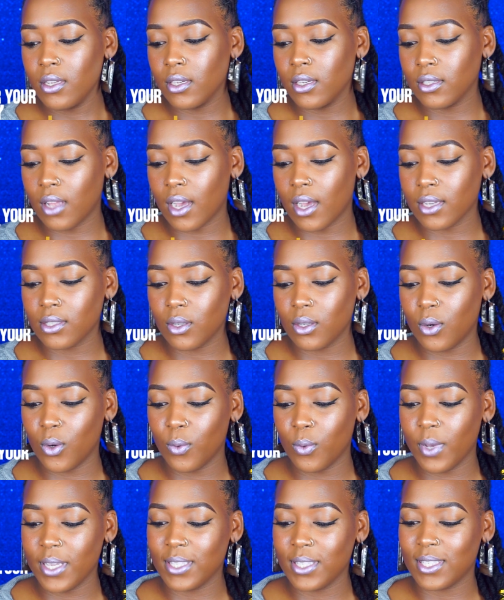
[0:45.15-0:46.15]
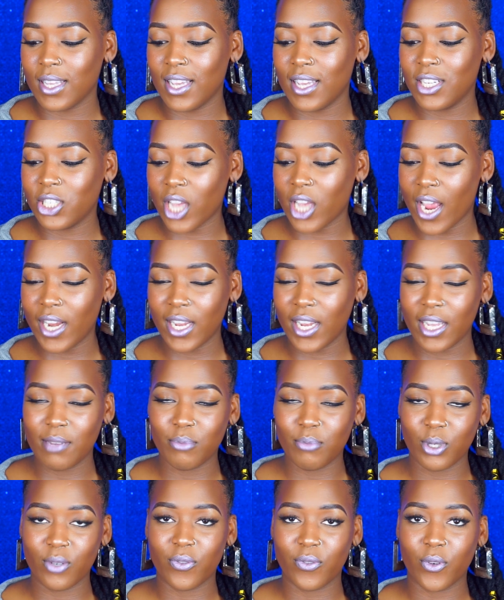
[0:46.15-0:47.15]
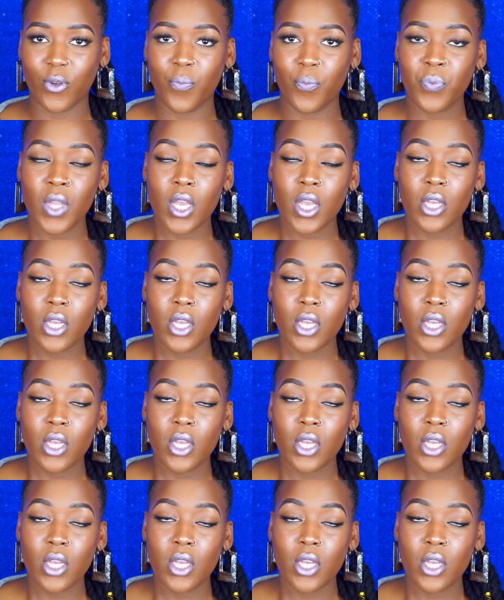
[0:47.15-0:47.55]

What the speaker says: Your locks are always shiny and beautiful.